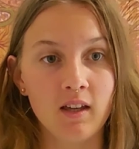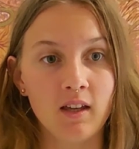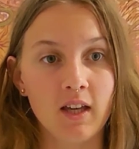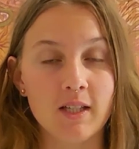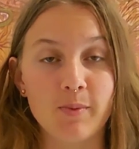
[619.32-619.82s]

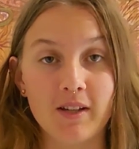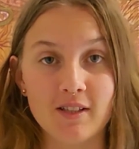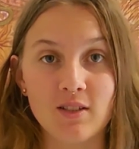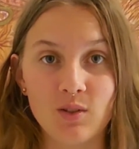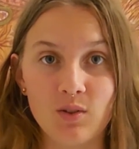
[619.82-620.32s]

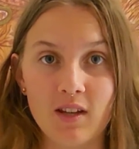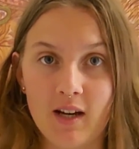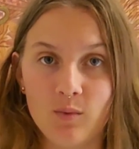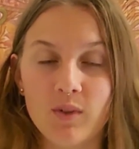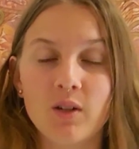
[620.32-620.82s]
express to you that
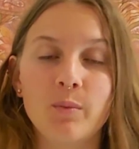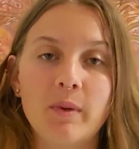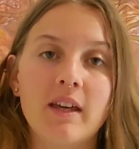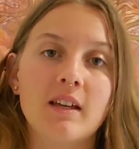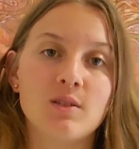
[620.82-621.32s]
I will
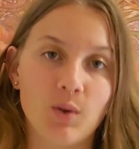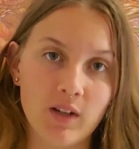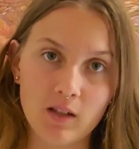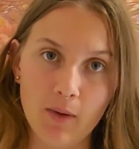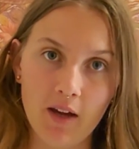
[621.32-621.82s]
be
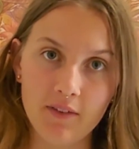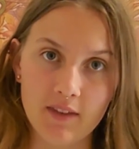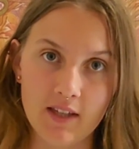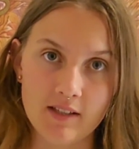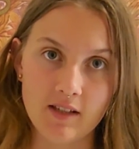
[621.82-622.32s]
talking about
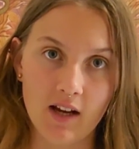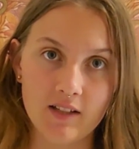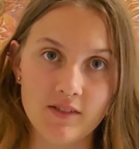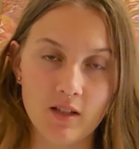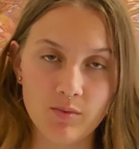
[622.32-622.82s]
these kind
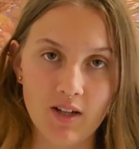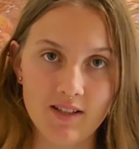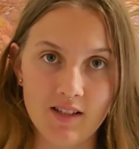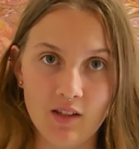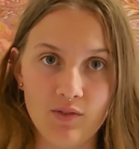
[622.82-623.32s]
of
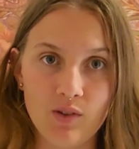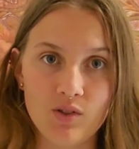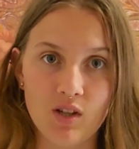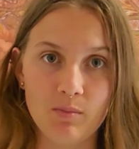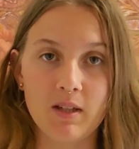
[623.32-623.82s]
subjects in the
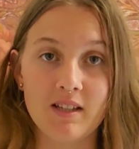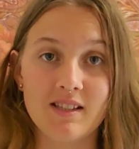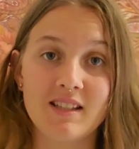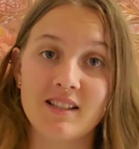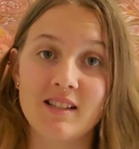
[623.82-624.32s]
future, because
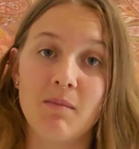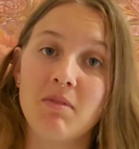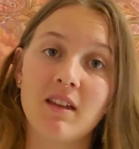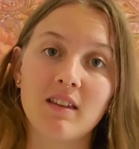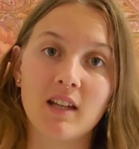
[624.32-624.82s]
it is
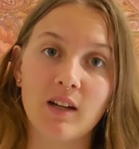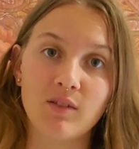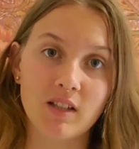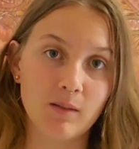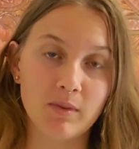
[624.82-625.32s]
something that I
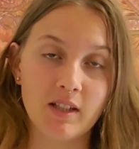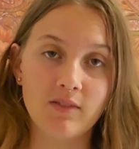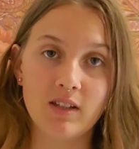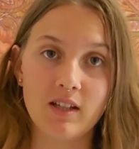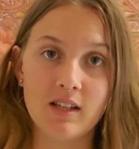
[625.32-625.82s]
really
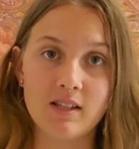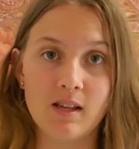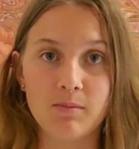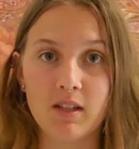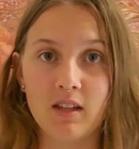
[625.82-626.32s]
believe in and
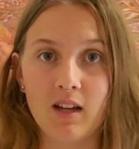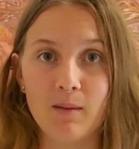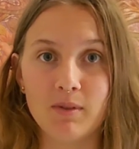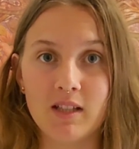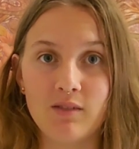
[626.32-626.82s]
something that
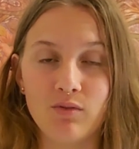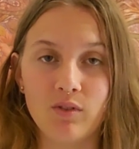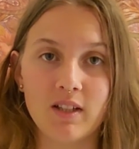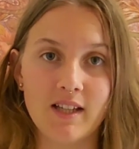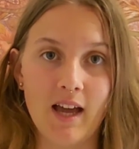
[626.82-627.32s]
I believe
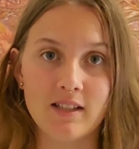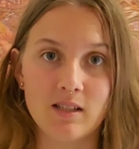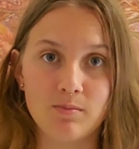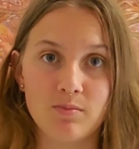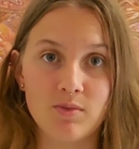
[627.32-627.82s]
really has
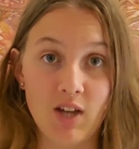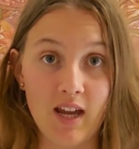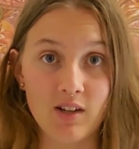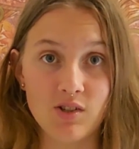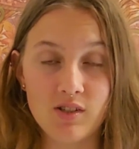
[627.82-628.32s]
to
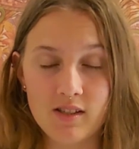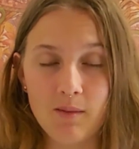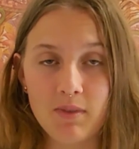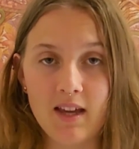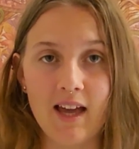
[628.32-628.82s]
change.
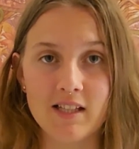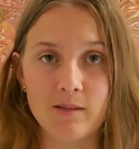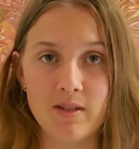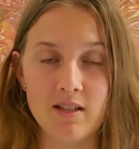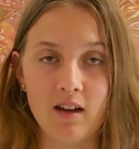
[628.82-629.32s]
Something has to
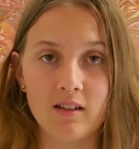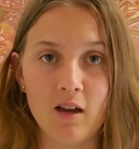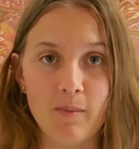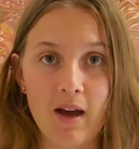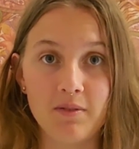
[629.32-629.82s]
be done
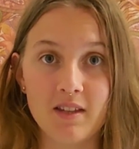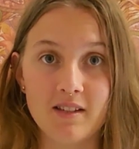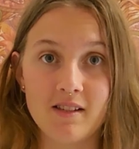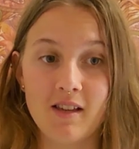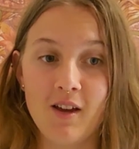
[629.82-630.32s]
about
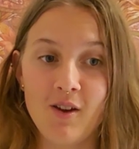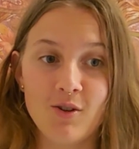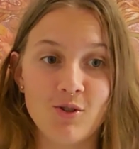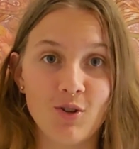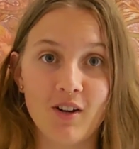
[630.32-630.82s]
this
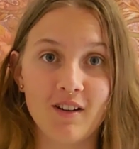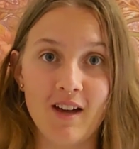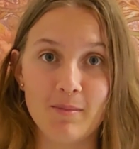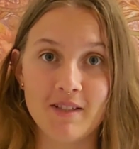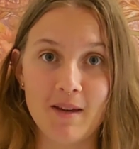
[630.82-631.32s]
sugar
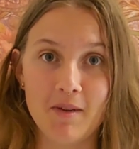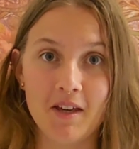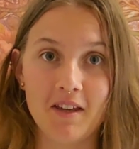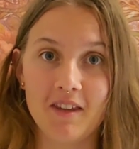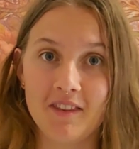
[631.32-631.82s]
epidemic,
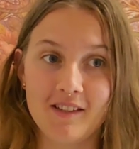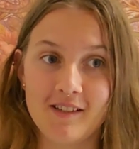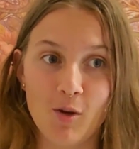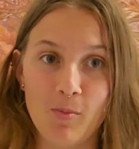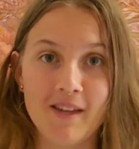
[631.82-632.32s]

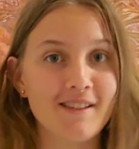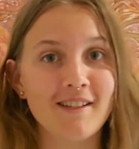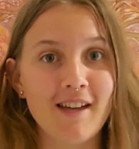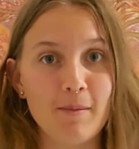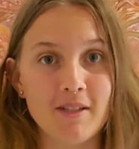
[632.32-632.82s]
this
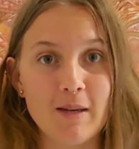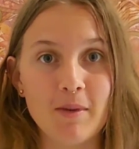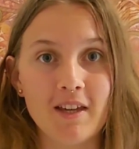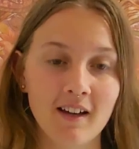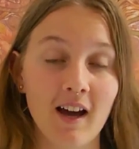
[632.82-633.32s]
obesity
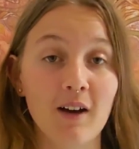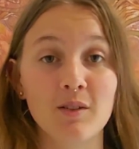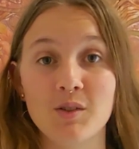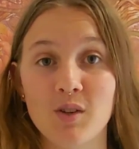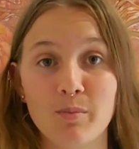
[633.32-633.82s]
epidemic. I'll
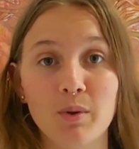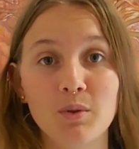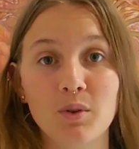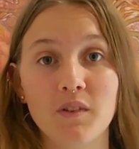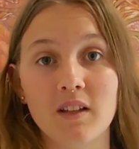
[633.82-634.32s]
also put
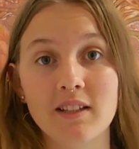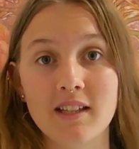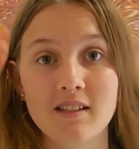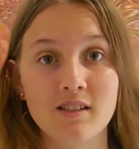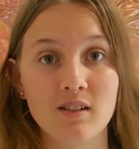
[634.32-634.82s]
all the
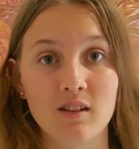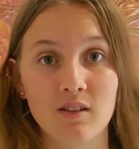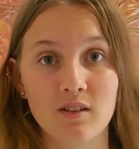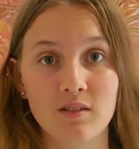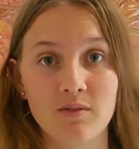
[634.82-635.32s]
links to
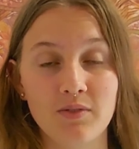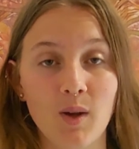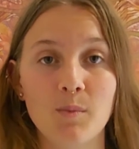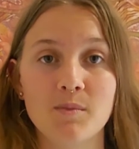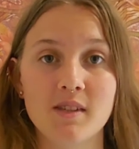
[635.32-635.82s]
the
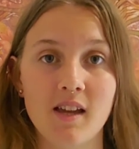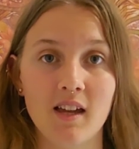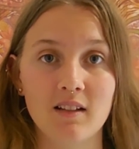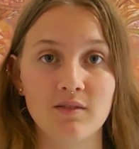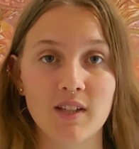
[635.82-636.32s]
films
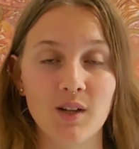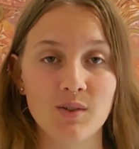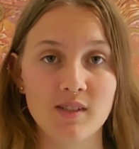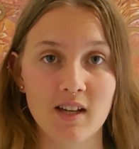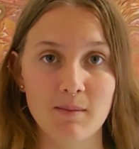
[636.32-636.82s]
and
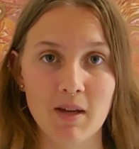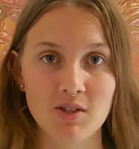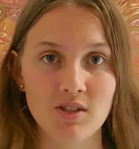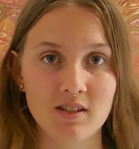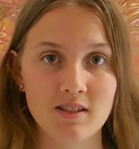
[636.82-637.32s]
videos that I
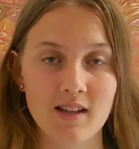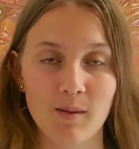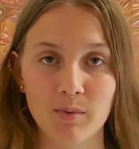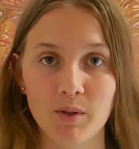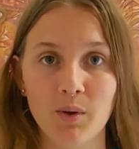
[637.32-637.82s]
mentioned
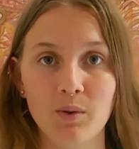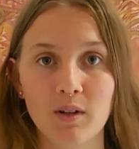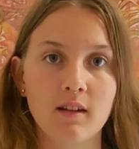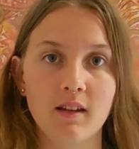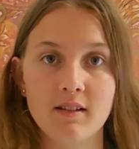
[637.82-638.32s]
down
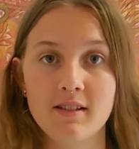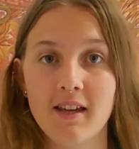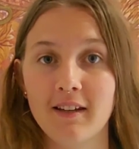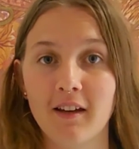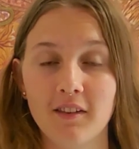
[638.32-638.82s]
below, and
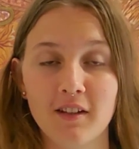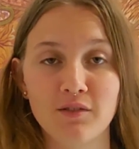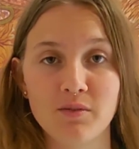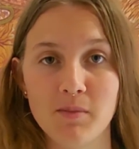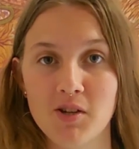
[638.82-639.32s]
any other
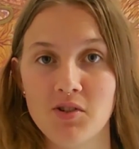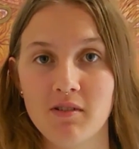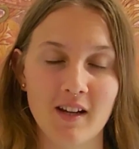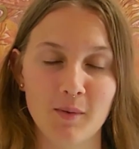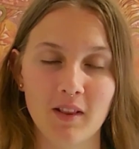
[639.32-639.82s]
information
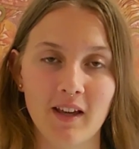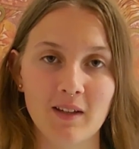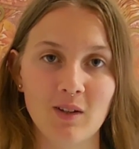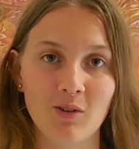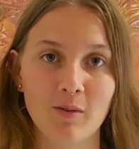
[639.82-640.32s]
that I would
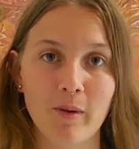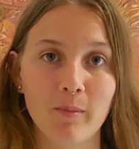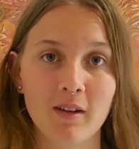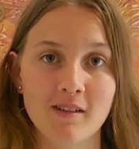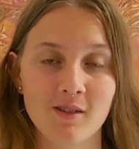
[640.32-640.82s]
like you to
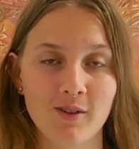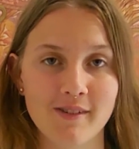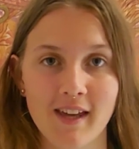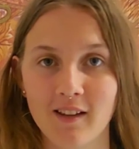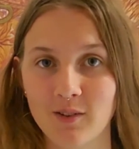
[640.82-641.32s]
remember, so
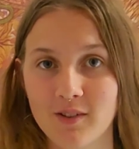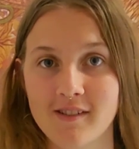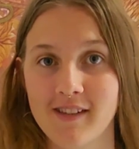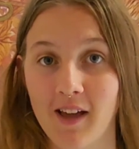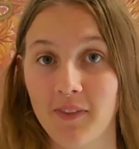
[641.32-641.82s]
take a
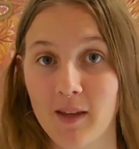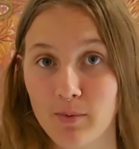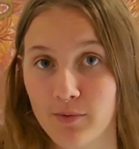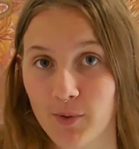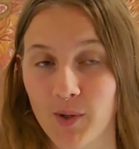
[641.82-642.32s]
look down there
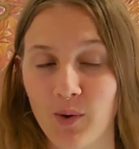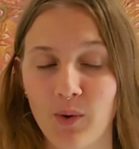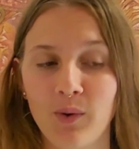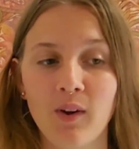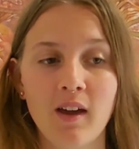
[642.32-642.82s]
before you go.